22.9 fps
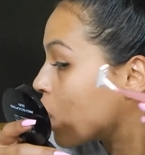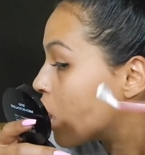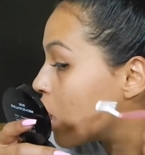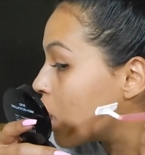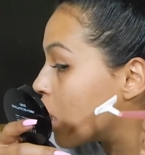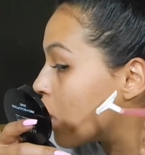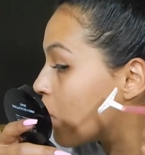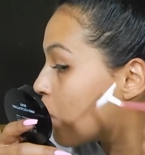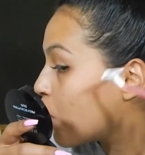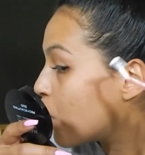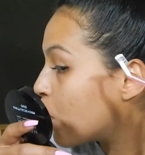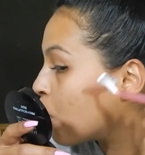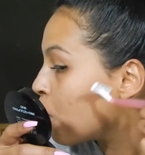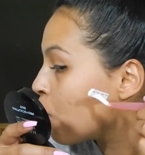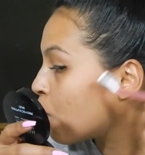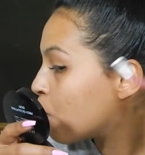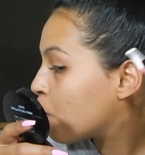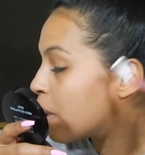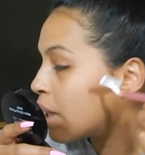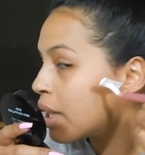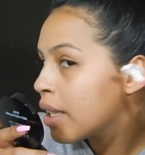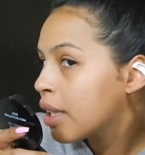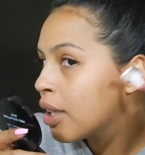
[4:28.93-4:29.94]
If you go
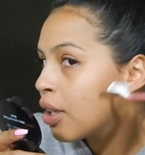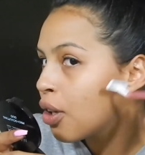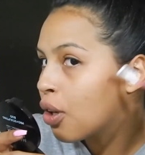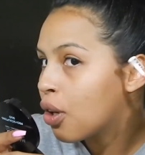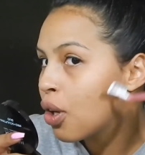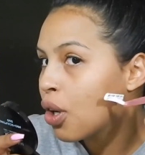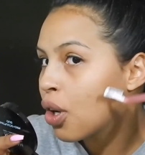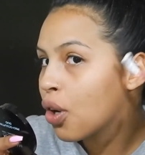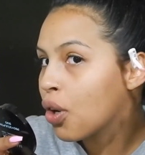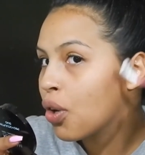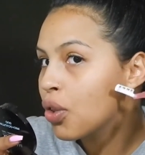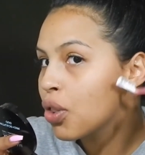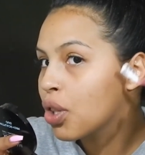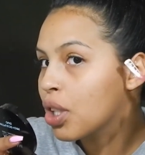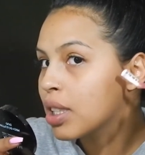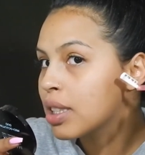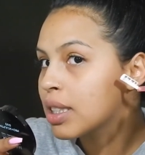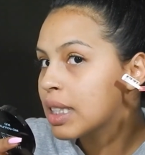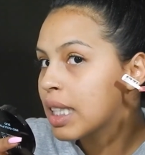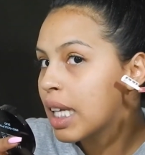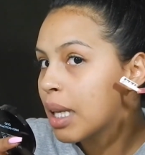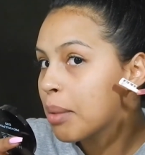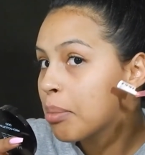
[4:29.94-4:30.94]
really hard on the
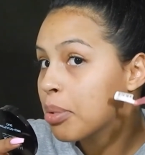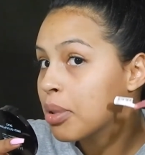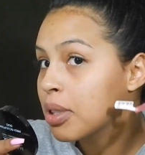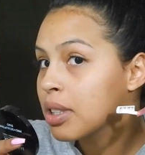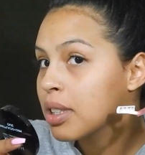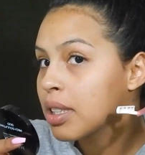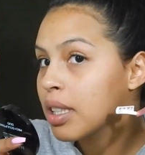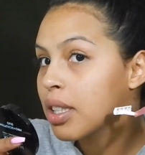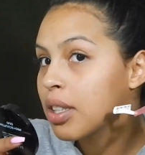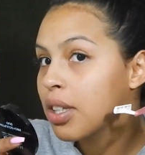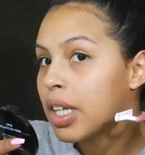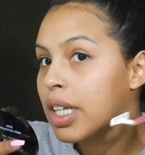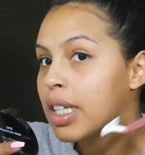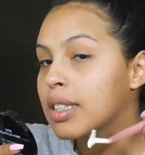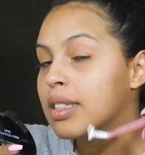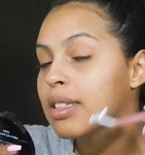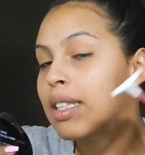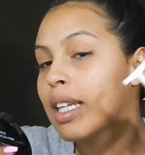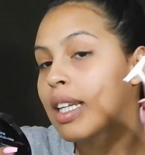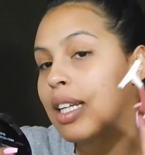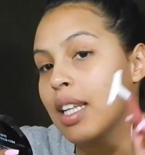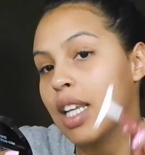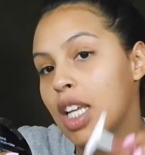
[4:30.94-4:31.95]
sideburns areas,
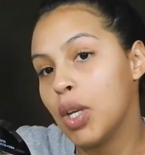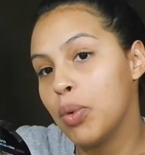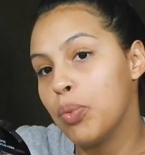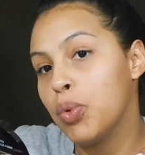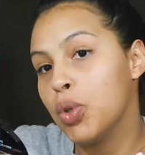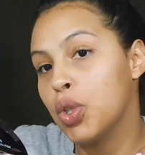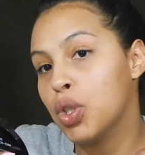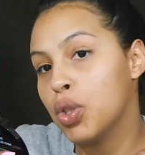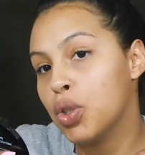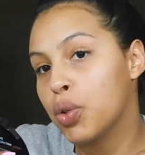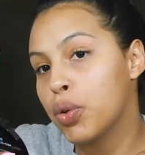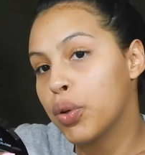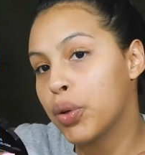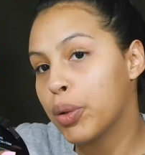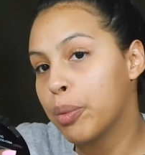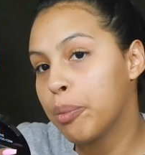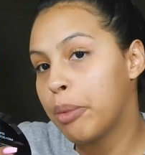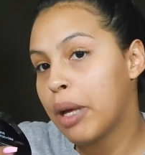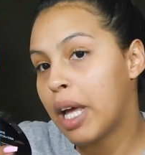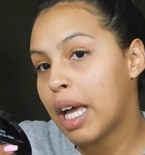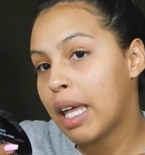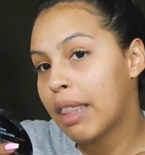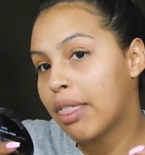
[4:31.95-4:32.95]
then it will grow
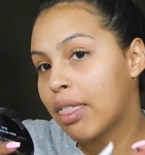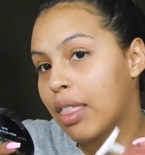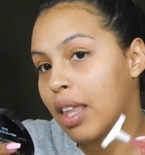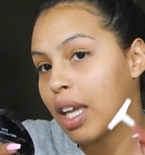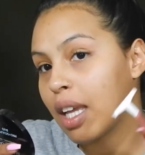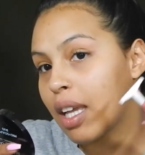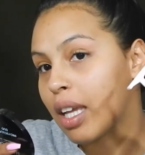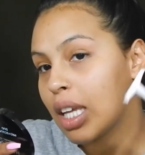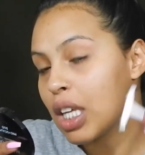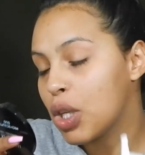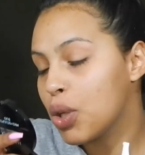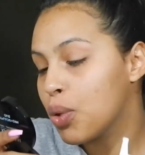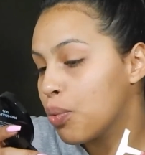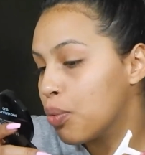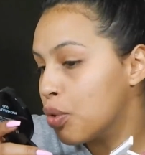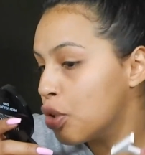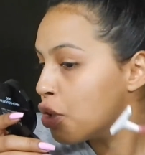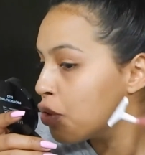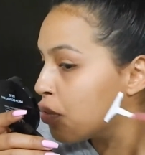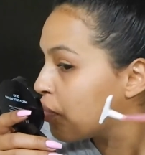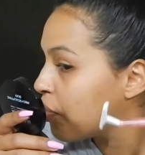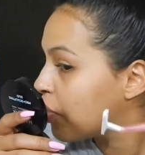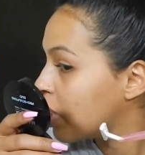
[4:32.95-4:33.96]
back thick and you
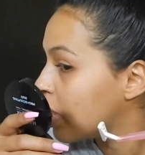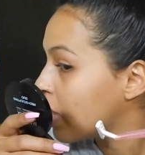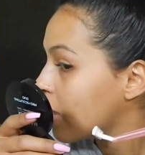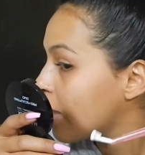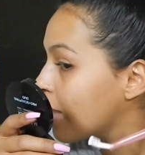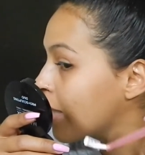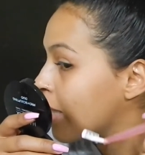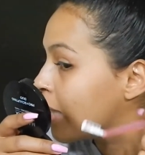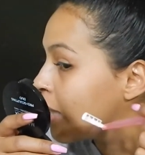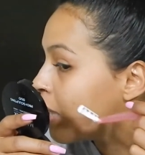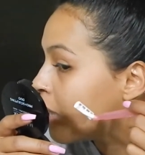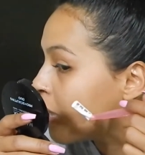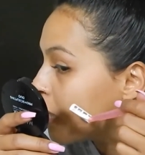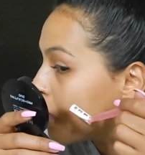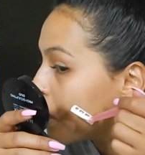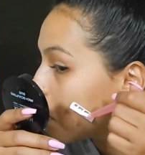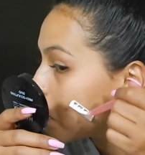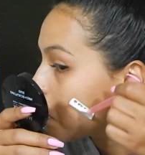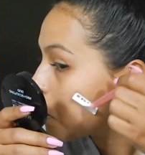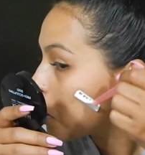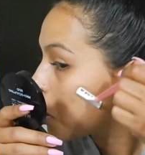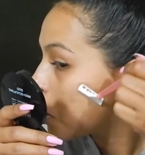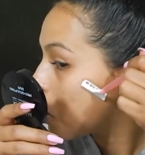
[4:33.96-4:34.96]
will feel it.
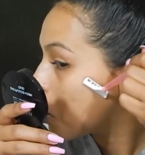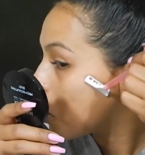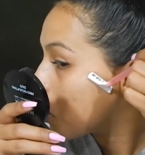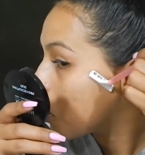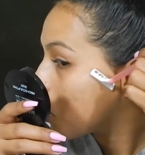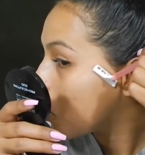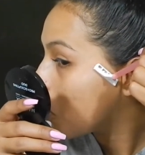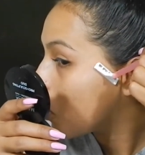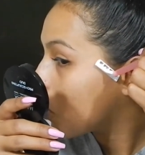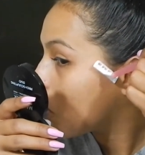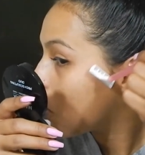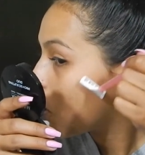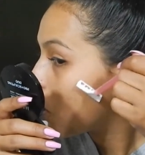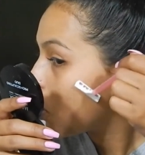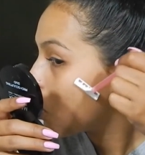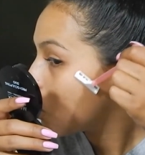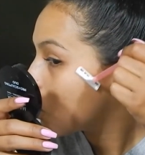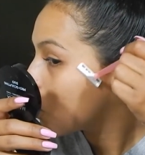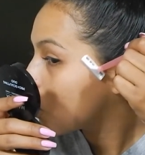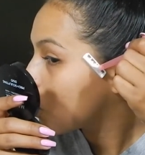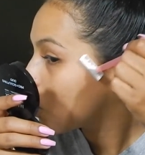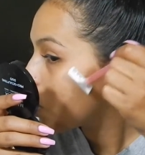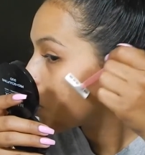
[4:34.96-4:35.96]
But I
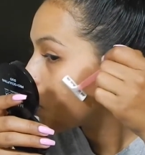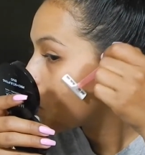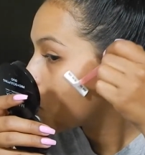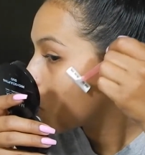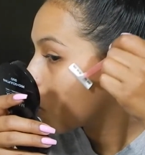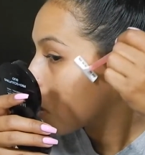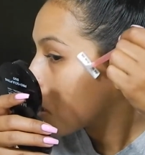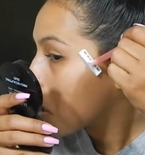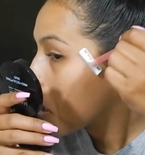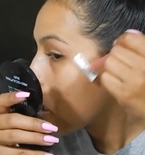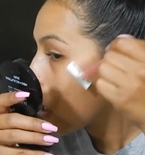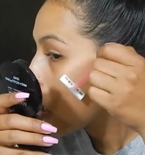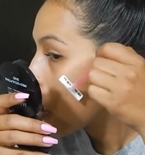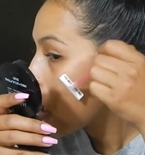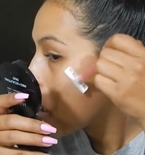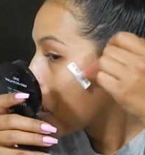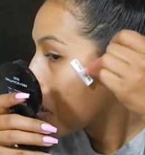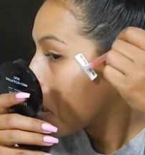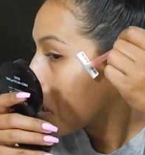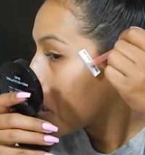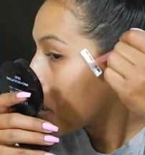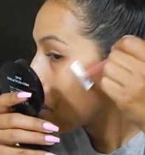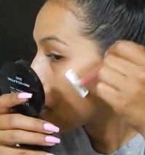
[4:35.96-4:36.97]
do it.
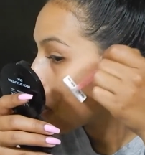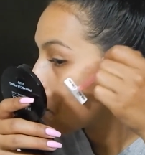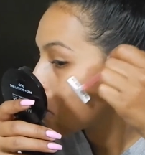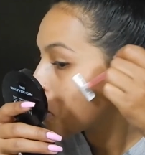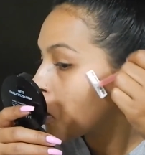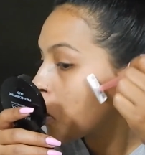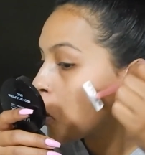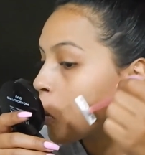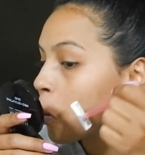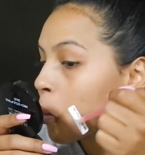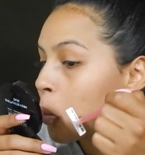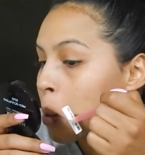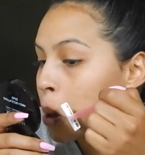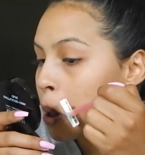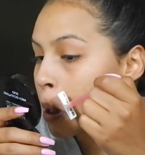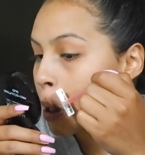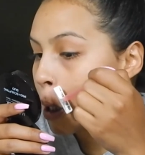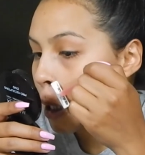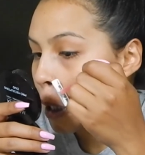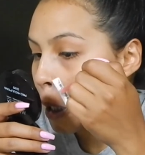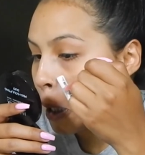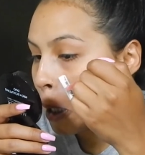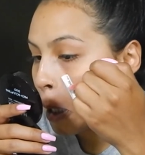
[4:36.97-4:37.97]
It's all over
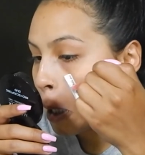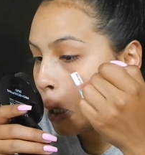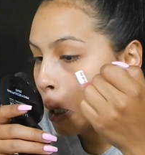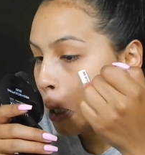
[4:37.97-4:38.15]
good.